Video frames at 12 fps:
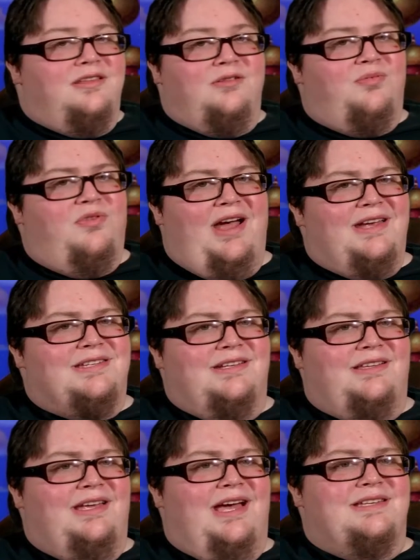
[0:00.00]
They're
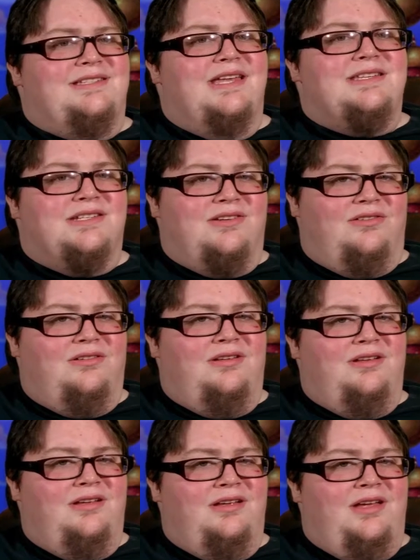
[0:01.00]
practically identical.
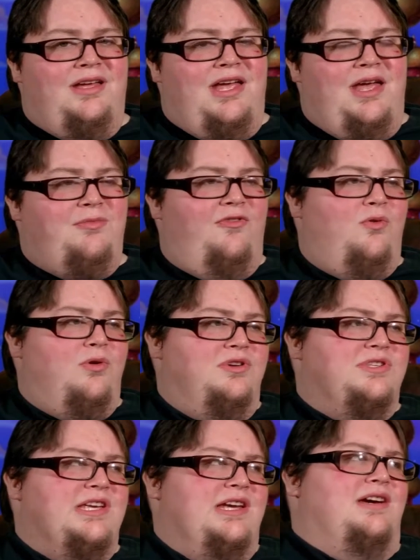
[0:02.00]
And before
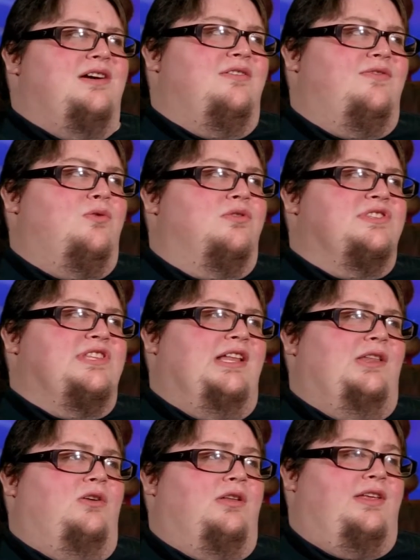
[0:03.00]
you say, oh, of course they
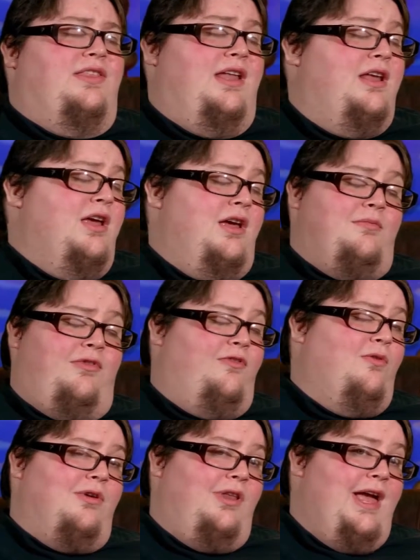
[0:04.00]
look like that,
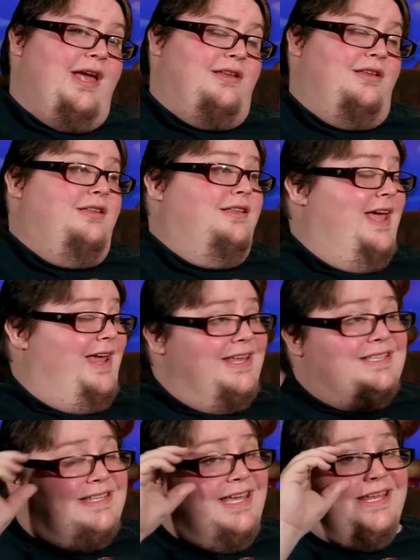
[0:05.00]
before Aladdin,
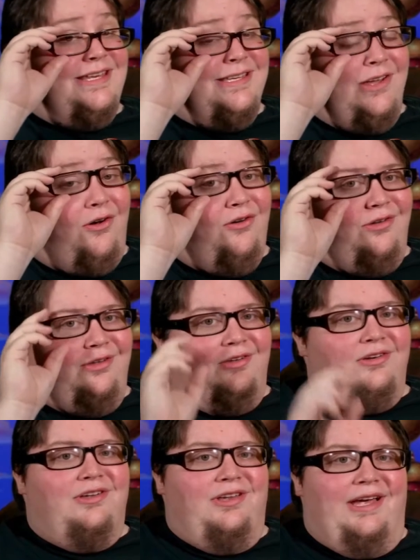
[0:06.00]
they didn't all
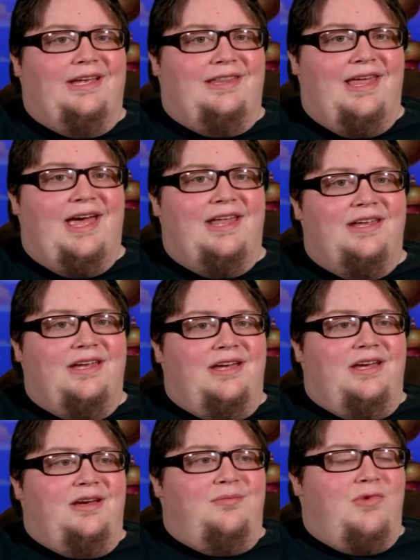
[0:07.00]
look like that.
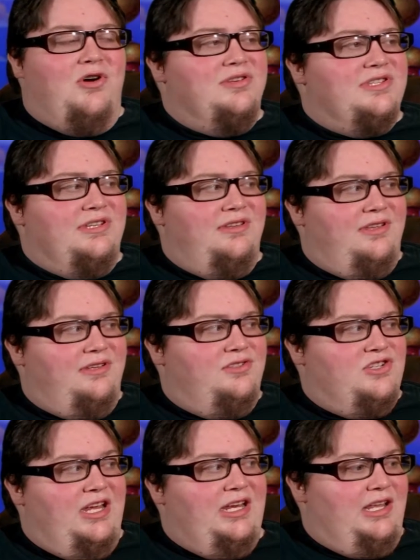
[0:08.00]
Most of the
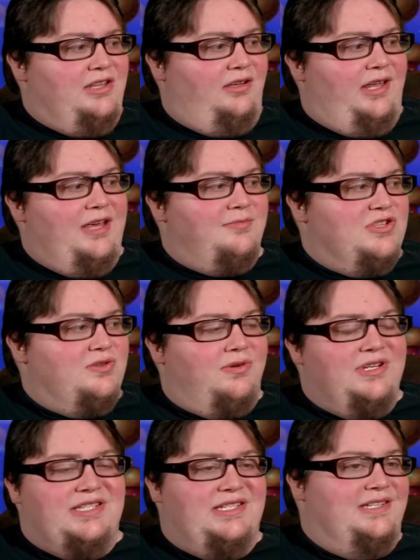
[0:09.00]
genie and the lamp
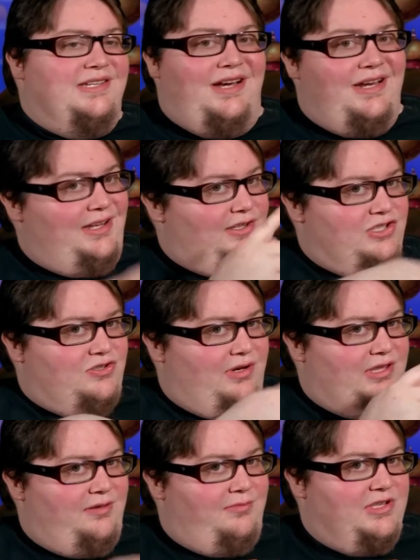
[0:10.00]
stories did not
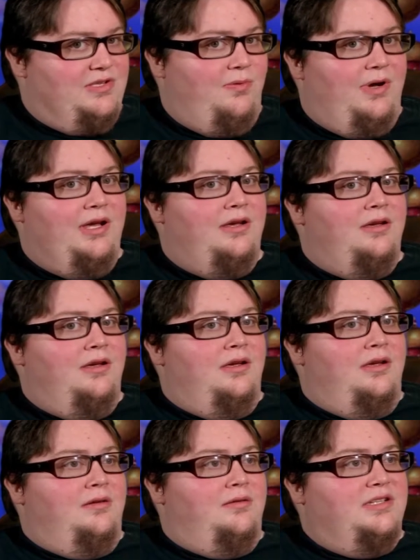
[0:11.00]
illustrate them this way.
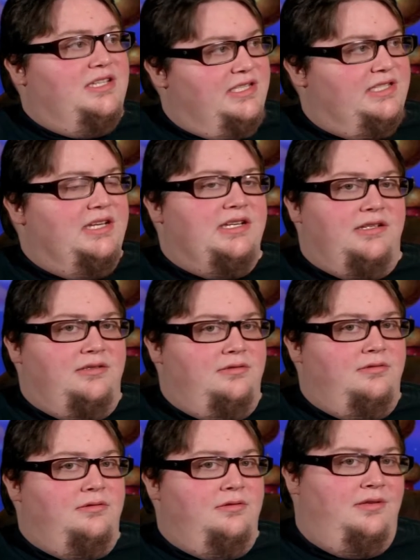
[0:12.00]
Disney did,
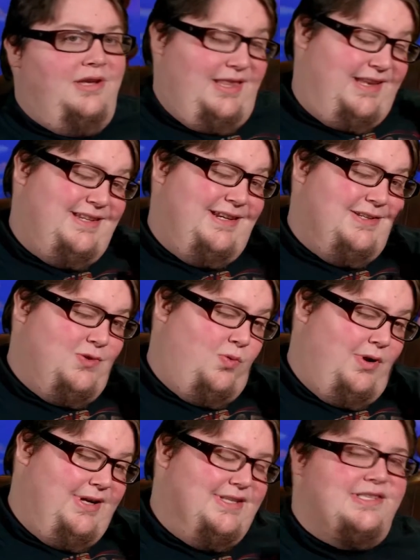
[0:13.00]
and they did it
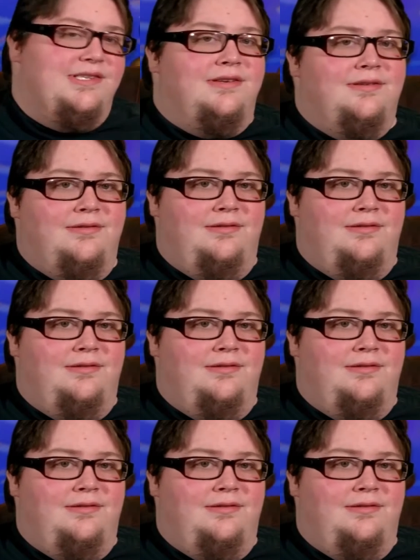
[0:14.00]
twice.